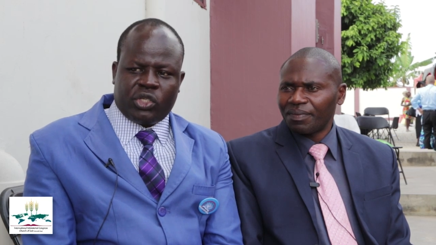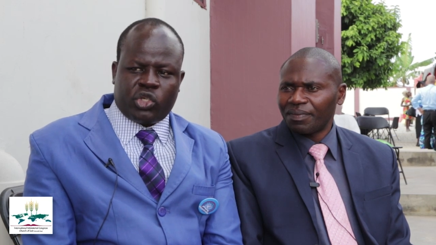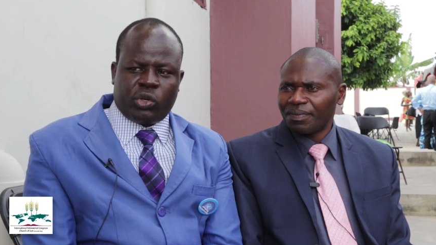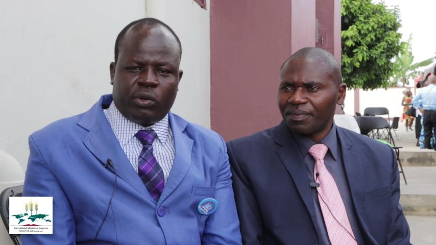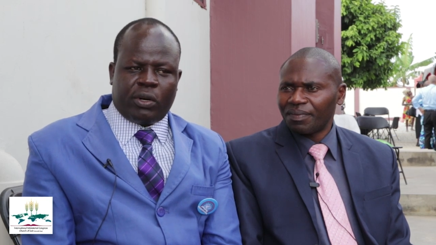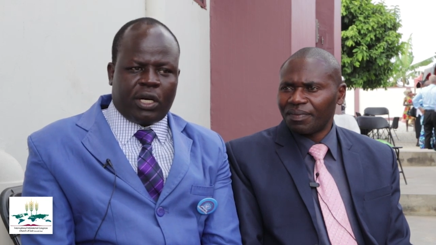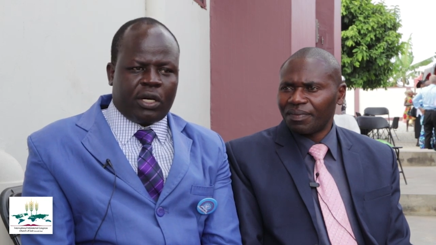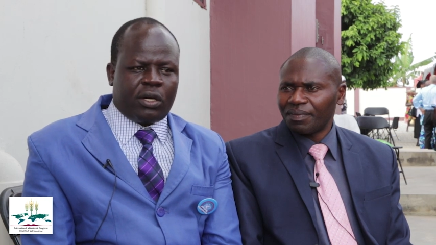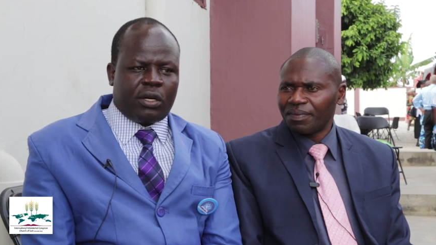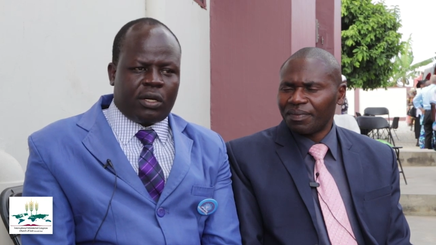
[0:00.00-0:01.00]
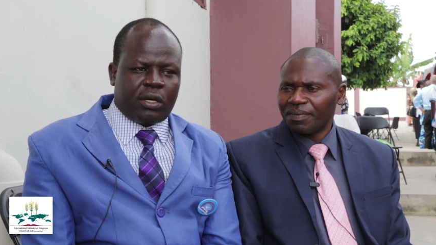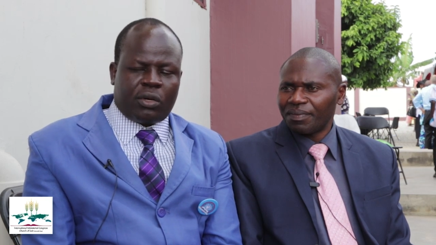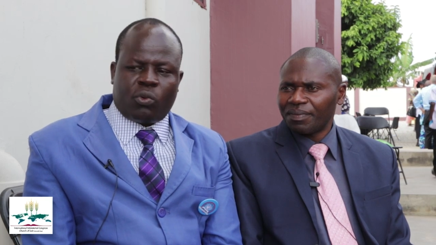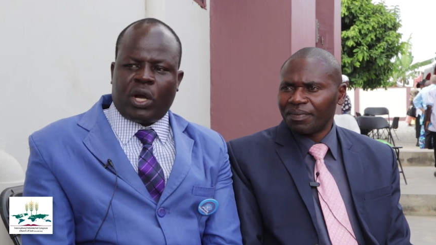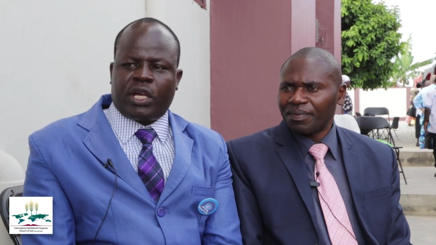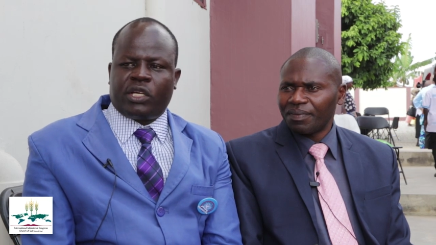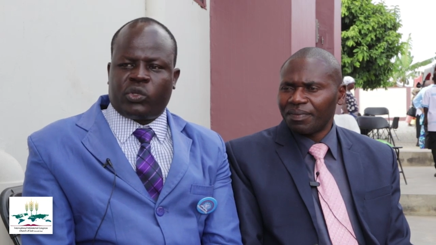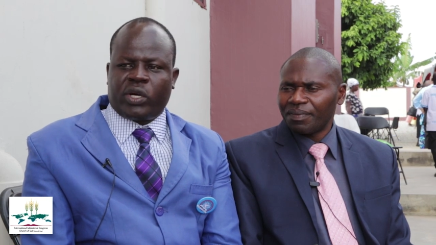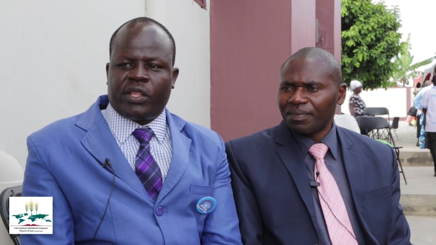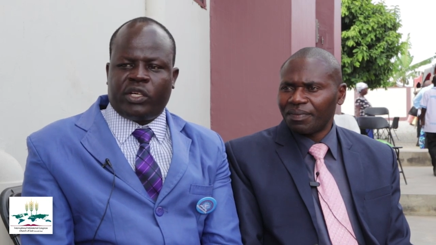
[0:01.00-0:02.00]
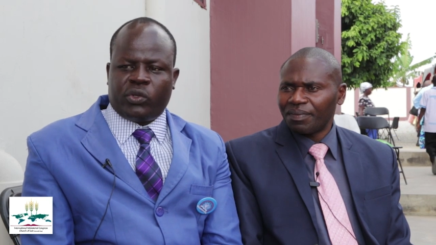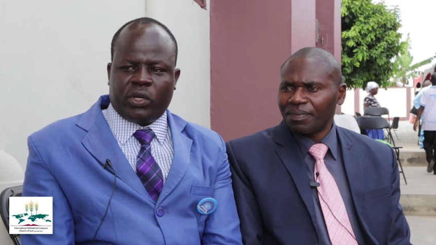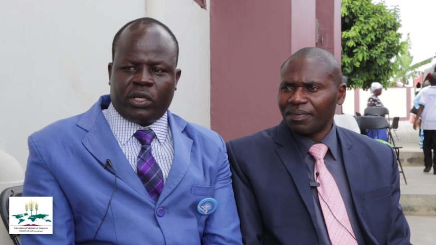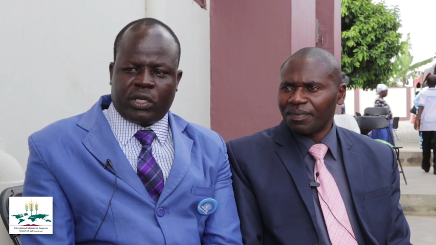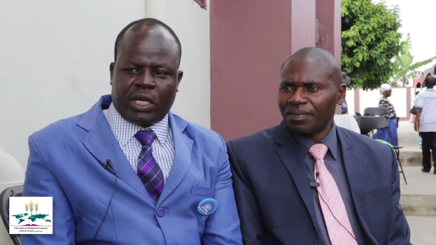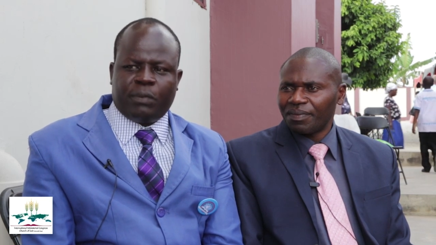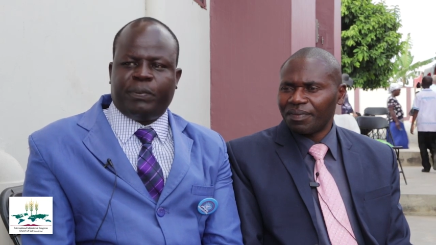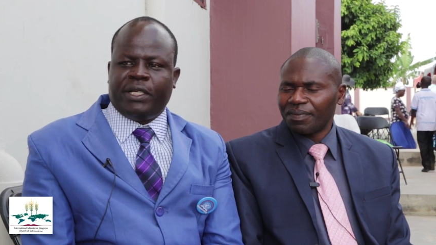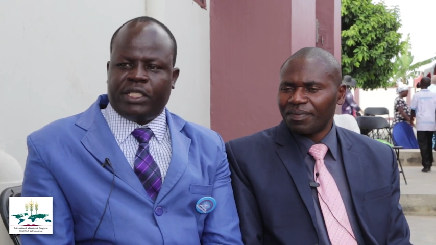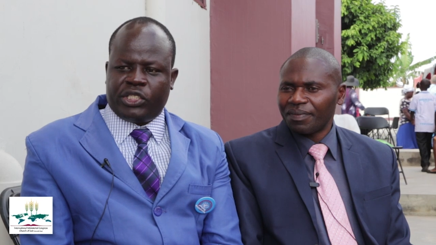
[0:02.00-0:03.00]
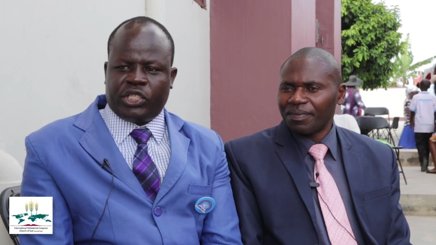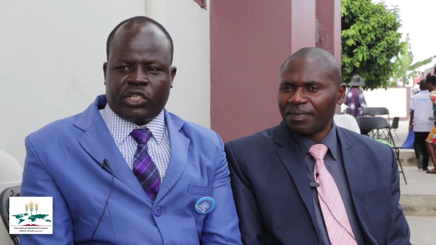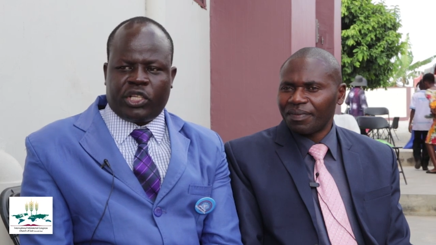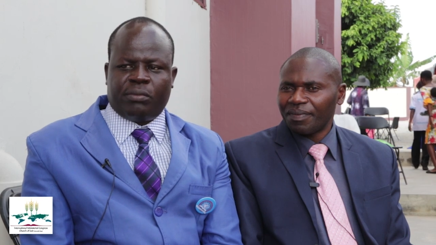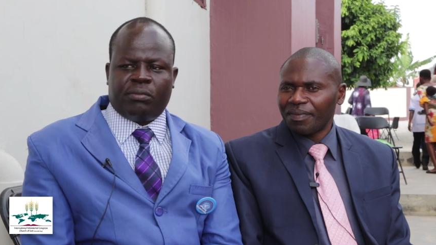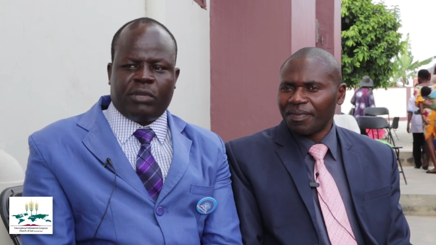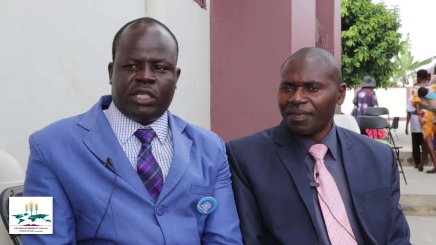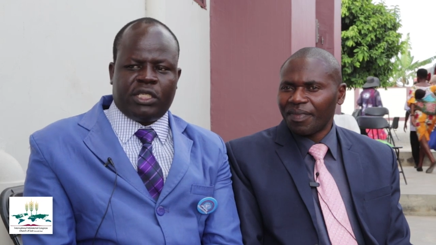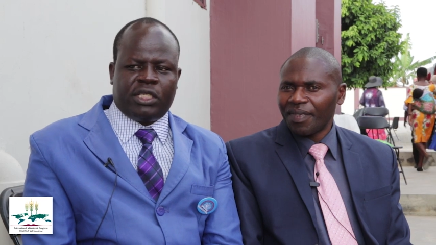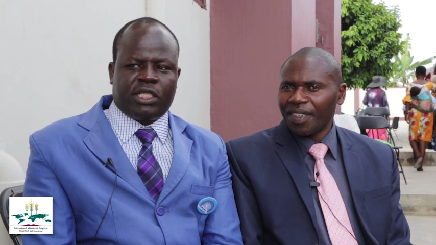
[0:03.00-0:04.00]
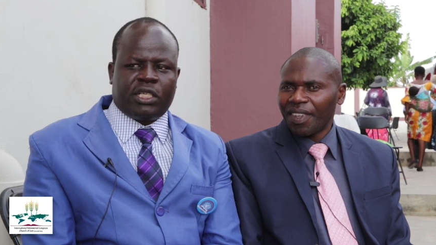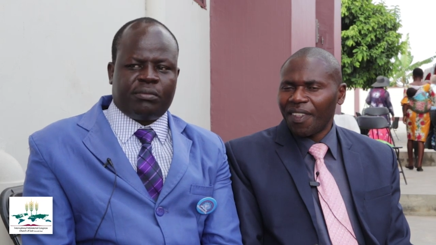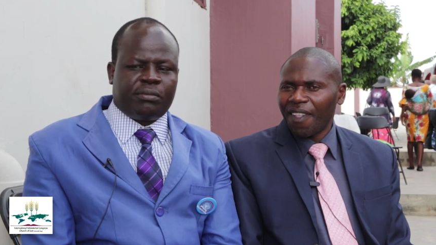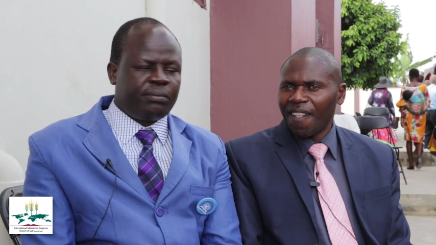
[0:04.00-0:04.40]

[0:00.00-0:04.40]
Speaker 1: So we were working together to help in teaching them, by teaching them.